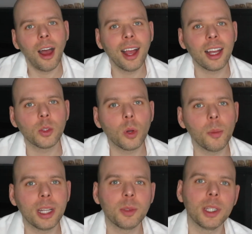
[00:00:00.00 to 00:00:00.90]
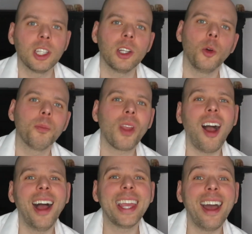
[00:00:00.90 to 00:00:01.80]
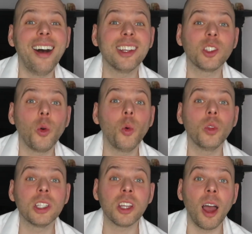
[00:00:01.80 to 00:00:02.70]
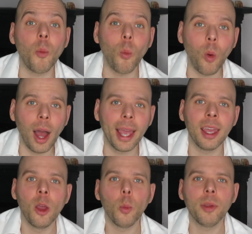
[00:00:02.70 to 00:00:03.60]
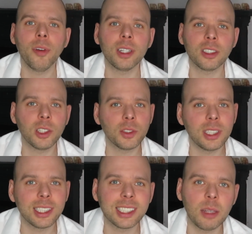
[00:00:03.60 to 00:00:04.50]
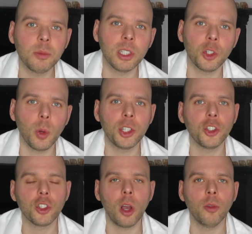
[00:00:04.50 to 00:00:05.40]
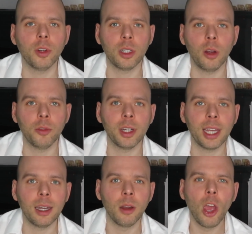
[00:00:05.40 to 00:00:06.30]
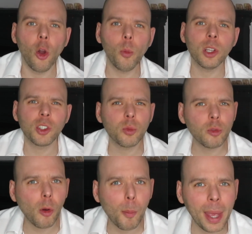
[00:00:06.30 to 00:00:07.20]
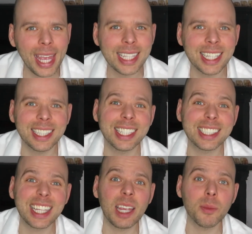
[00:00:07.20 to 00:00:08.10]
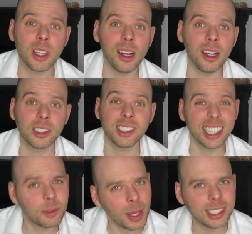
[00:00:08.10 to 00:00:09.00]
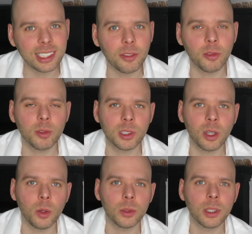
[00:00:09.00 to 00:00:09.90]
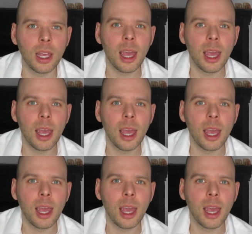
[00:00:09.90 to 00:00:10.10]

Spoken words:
Hi guys, welcome back to my channel. I get asked all the time why we find ourselves in the same situations over and over again. Almost that we're repeating the same tasks, expecting different results.